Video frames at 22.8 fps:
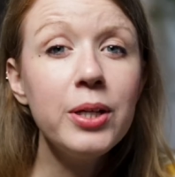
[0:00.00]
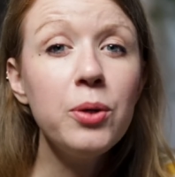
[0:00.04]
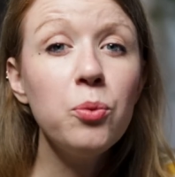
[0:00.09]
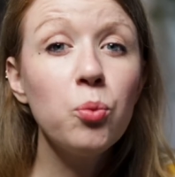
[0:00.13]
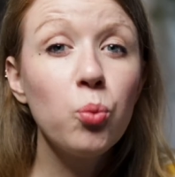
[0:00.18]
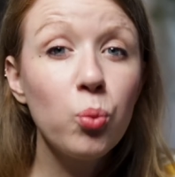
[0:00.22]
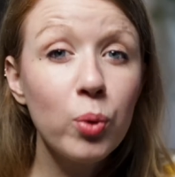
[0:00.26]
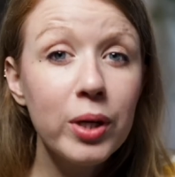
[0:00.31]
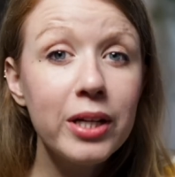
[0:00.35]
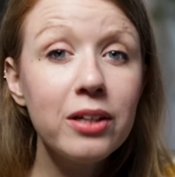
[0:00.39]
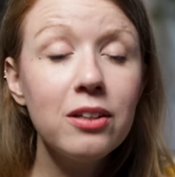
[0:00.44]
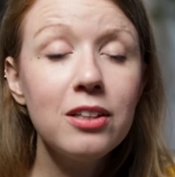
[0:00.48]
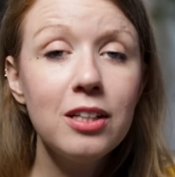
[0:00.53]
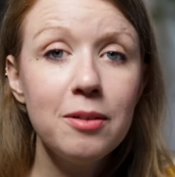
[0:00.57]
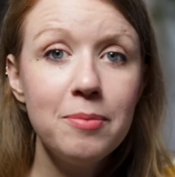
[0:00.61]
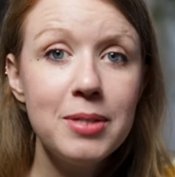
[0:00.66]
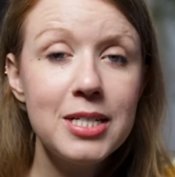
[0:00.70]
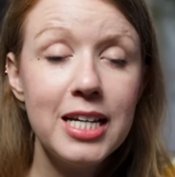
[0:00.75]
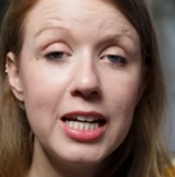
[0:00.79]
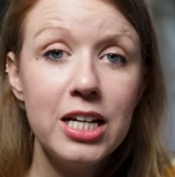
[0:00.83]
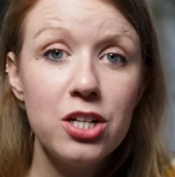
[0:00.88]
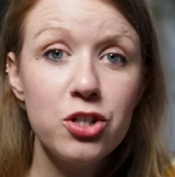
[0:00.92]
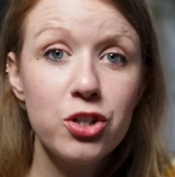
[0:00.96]
only real
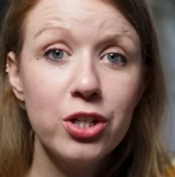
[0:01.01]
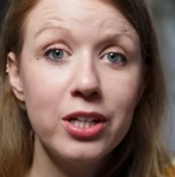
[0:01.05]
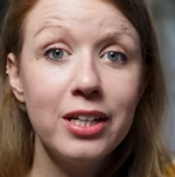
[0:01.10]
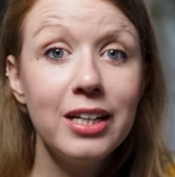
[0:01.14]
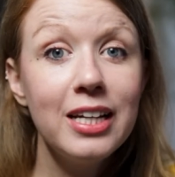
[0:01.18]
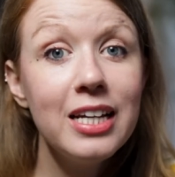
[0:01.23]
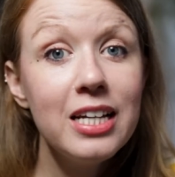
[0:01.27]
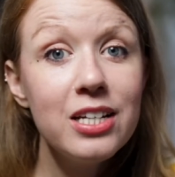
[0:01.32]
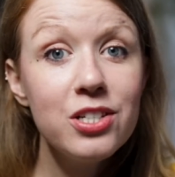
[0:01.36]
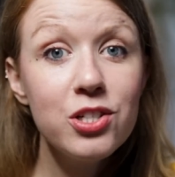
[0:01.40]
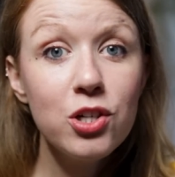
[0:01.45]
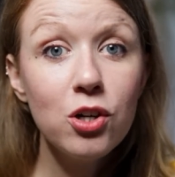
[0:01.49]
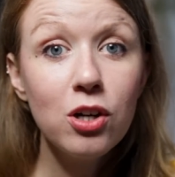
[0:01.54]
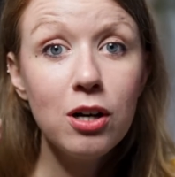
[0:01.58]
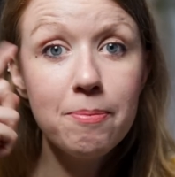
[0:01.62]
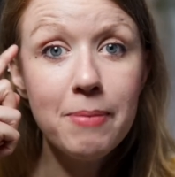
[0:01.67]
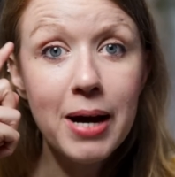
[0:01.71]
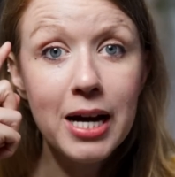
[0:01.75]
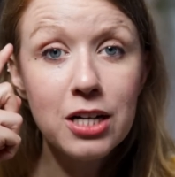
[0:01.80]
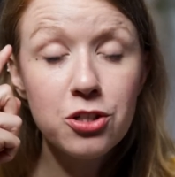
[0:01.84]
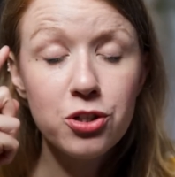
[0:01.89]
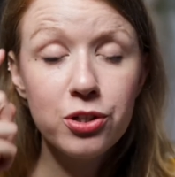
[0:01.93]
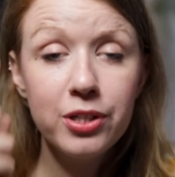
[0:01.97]
limitation is your
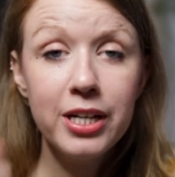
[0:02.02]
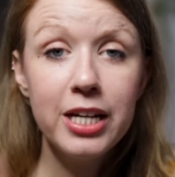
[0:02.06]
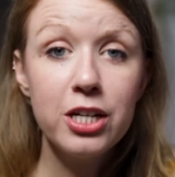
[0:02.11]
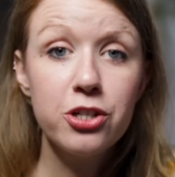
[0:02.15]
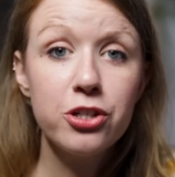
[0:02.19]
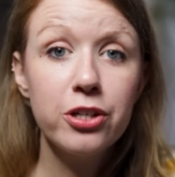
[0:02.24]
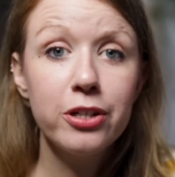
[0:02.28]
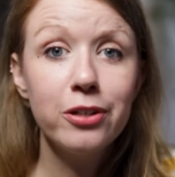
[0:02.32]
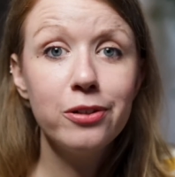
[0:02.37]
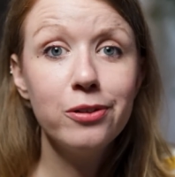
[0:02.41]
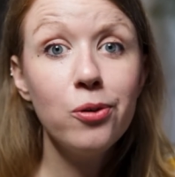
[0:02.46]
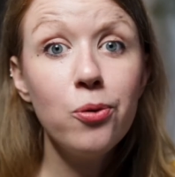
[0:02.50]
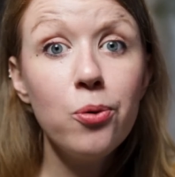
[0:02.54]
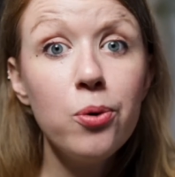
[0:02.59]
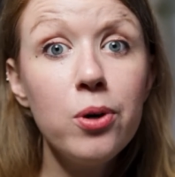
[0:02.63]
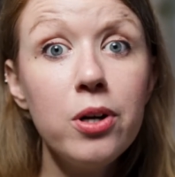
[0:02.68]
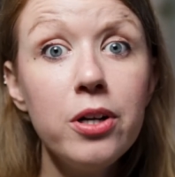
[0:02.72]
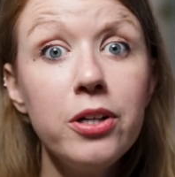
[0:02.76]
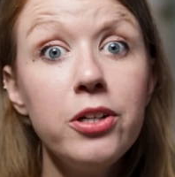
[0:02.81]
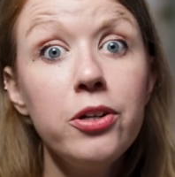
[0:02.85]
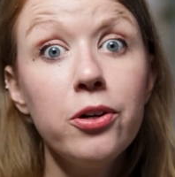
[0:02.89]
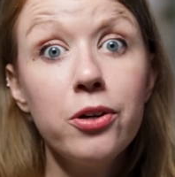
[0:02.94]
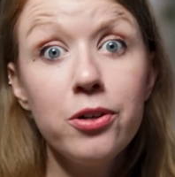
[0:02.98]
imagination
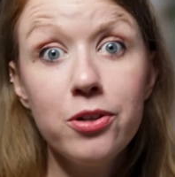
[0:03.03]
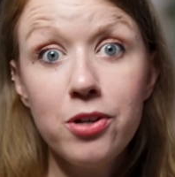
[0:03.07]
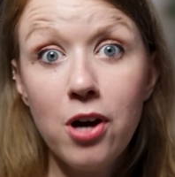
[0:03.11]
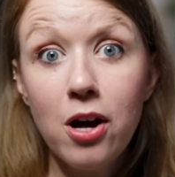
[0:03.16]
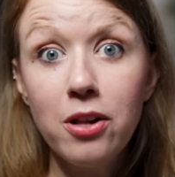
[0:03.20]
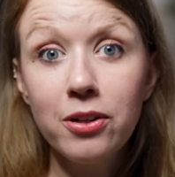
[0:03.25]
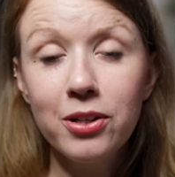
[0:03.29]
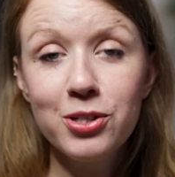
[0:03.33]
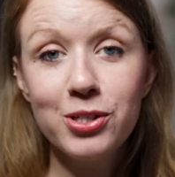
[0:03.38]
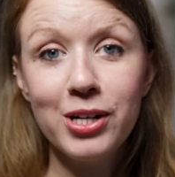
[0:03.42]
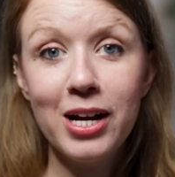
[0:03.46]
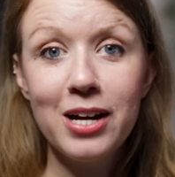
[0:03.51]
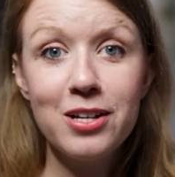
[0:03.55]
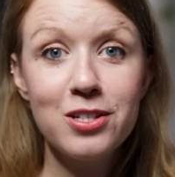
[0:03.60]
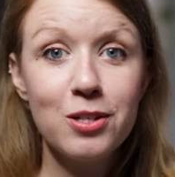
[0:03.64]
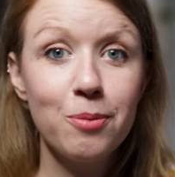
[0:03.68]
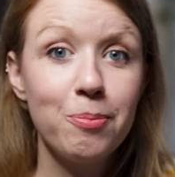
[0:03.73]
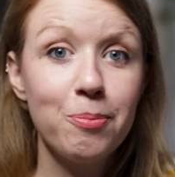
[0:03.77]
or your knowledge, I